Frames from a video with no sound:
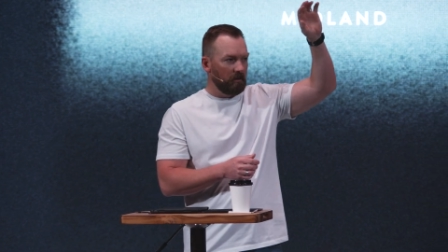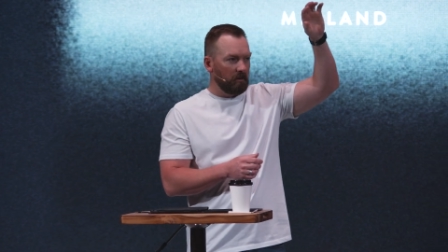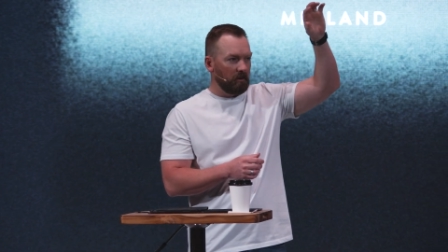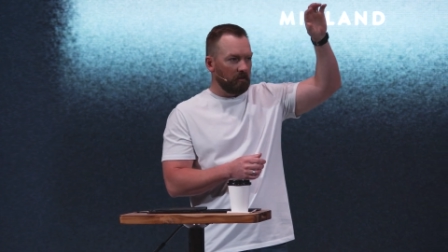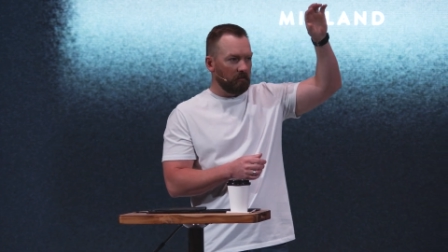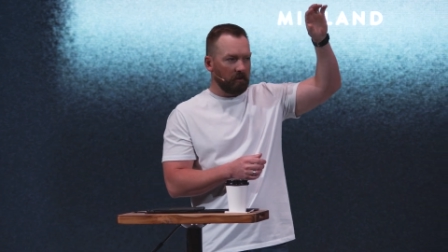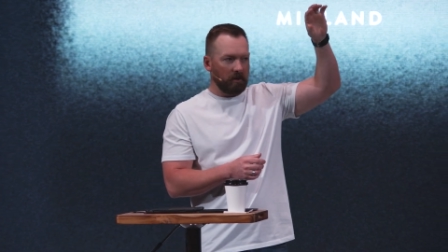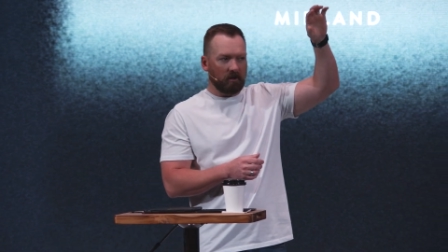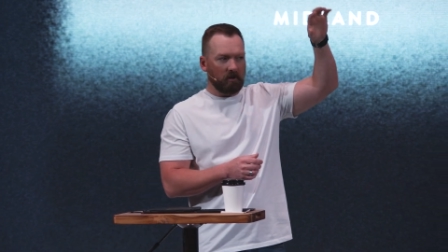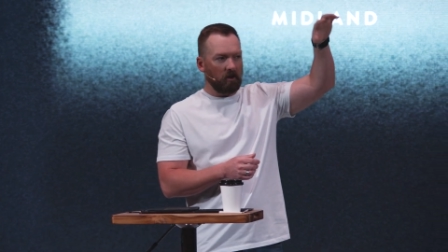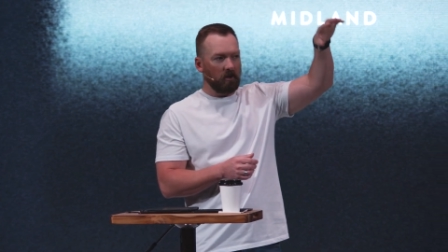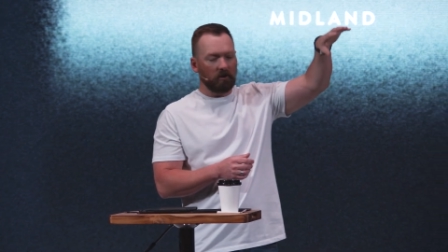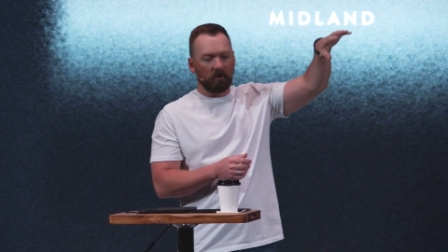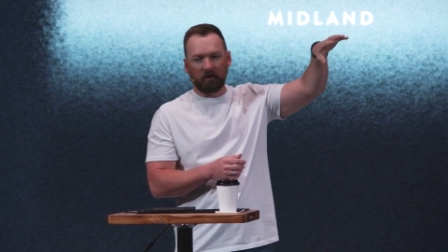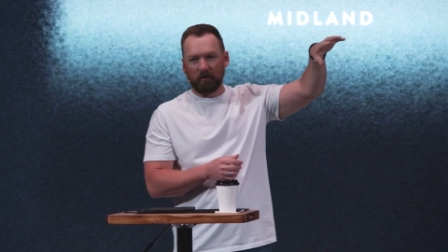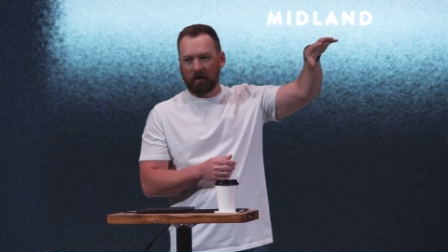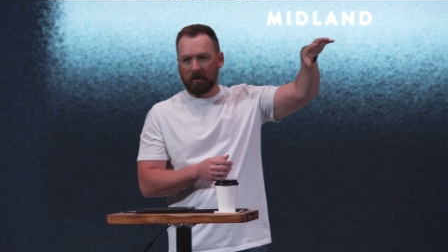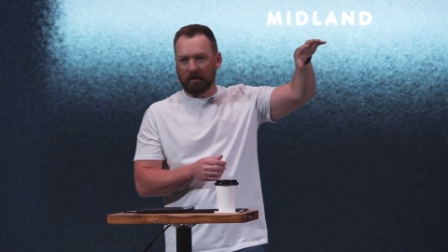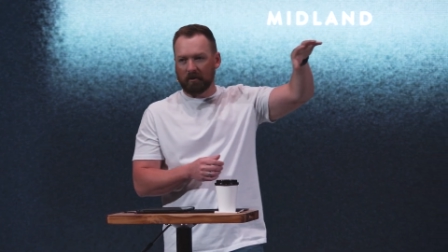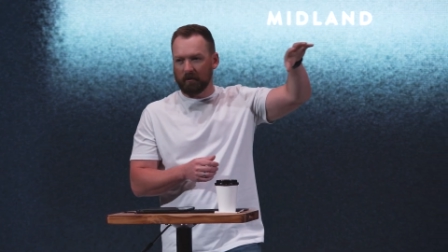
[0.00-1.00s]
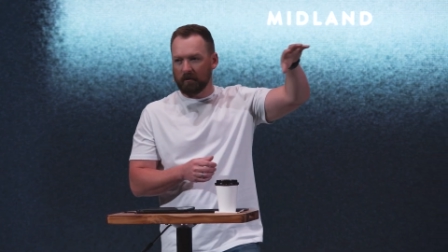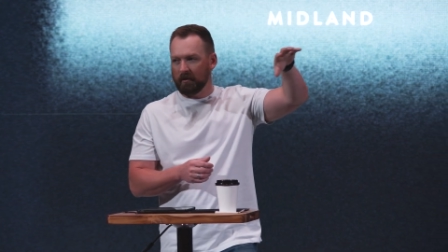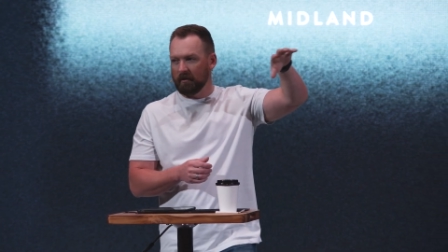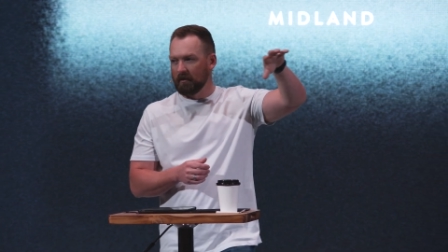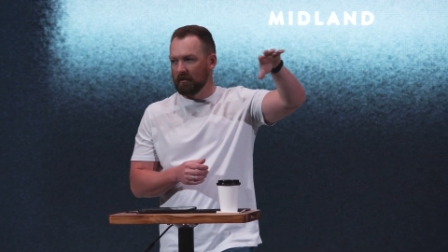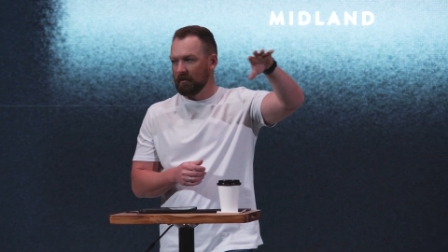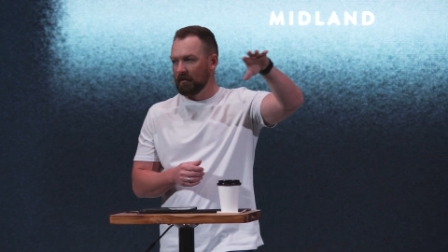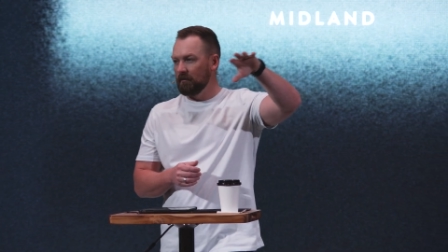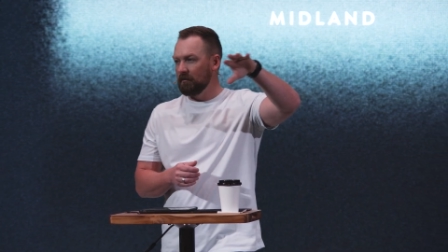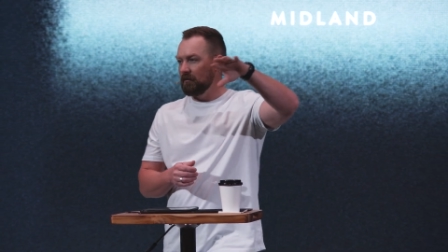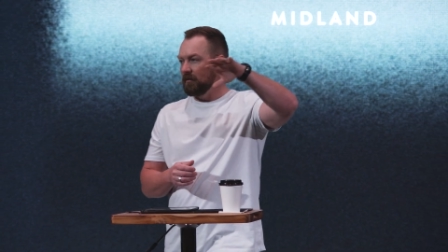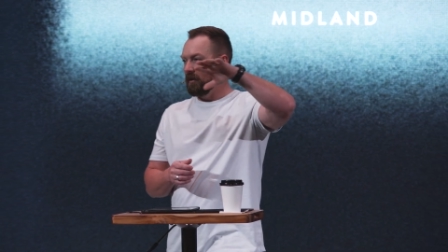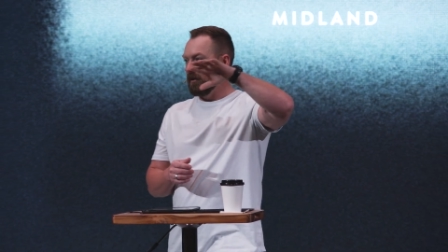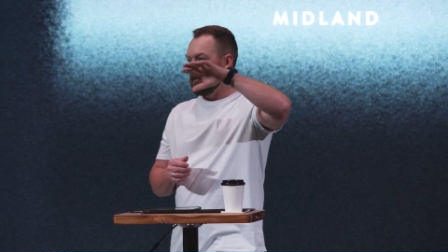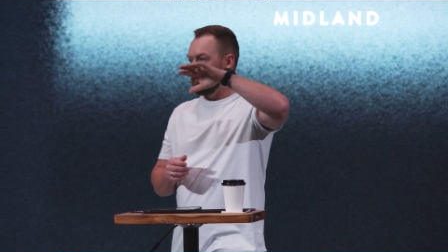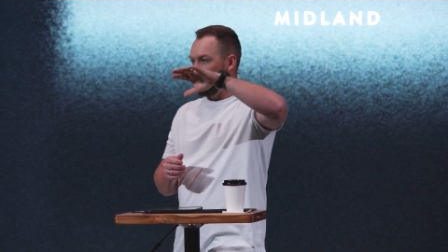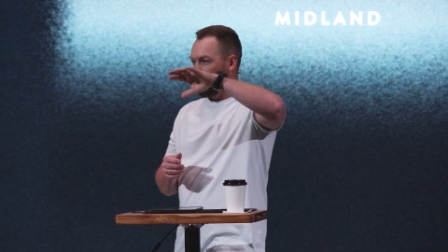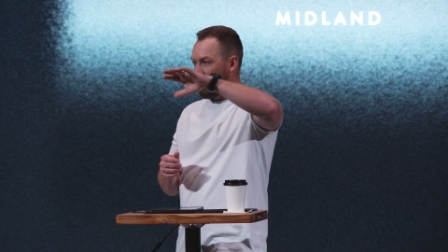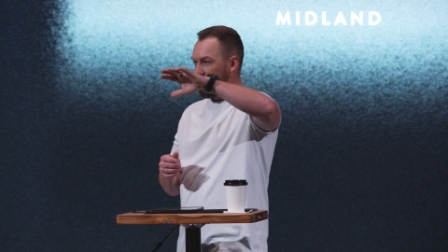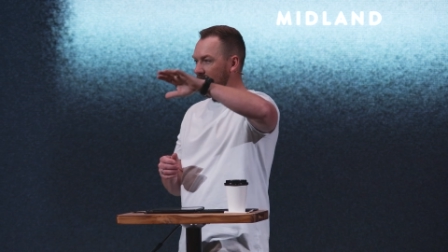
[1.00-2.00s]
I'm not calling you awkward
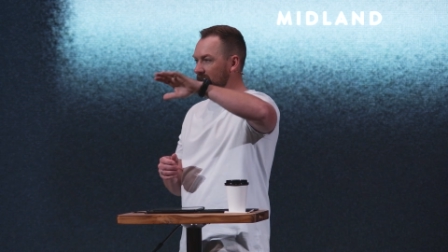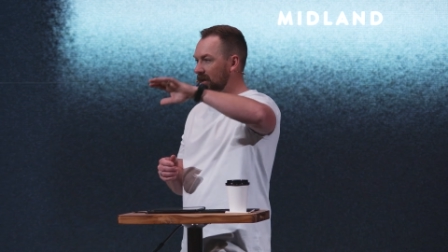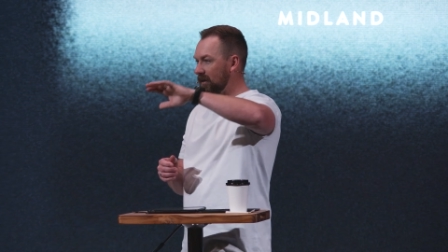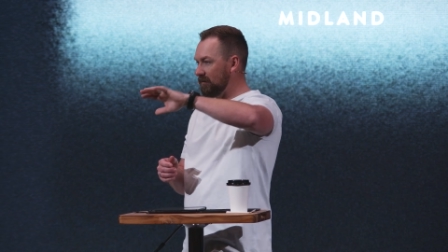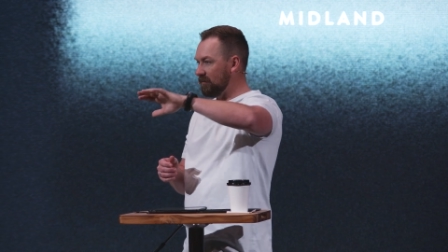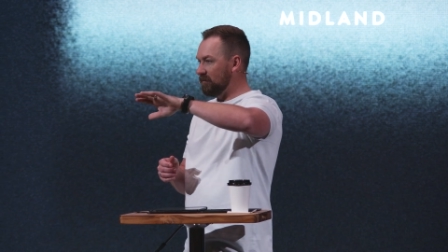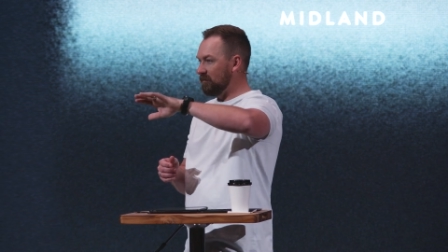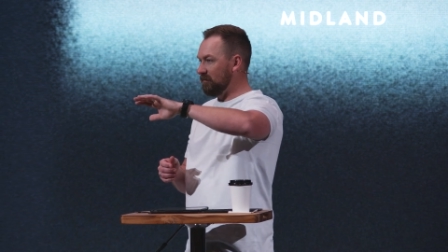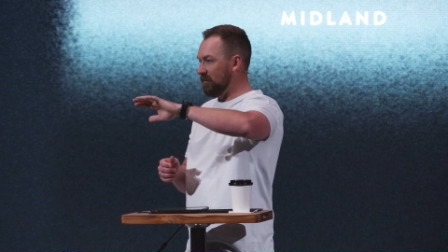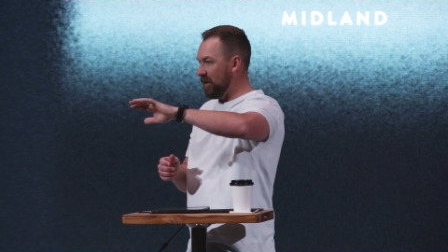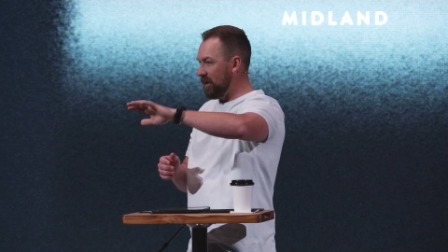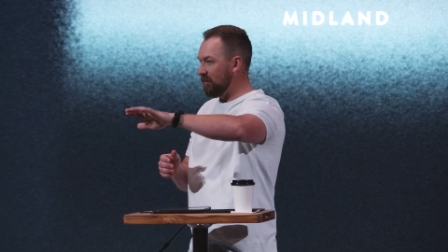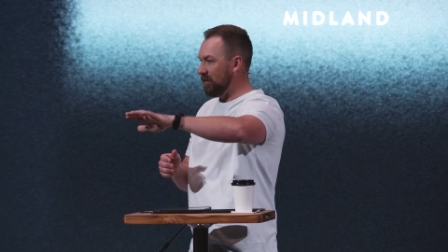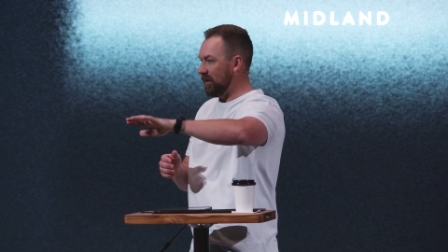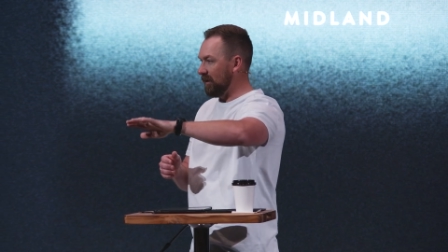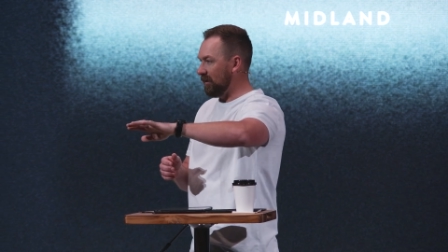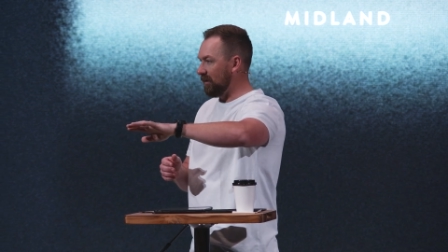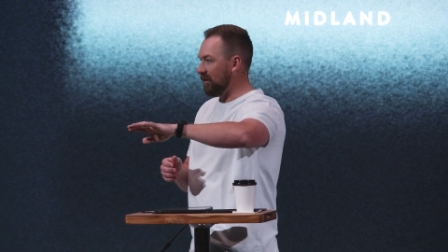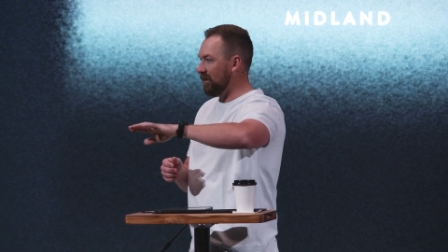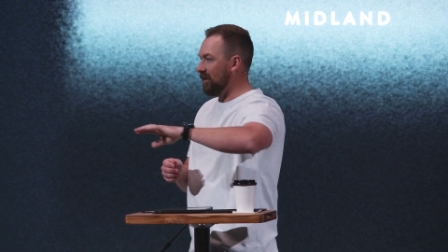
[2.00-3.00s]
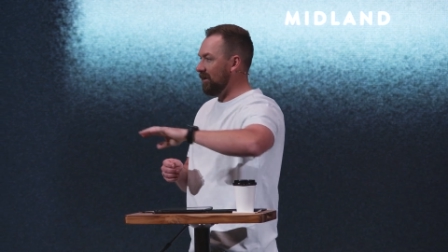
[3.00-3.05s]
but maybe that's maybe.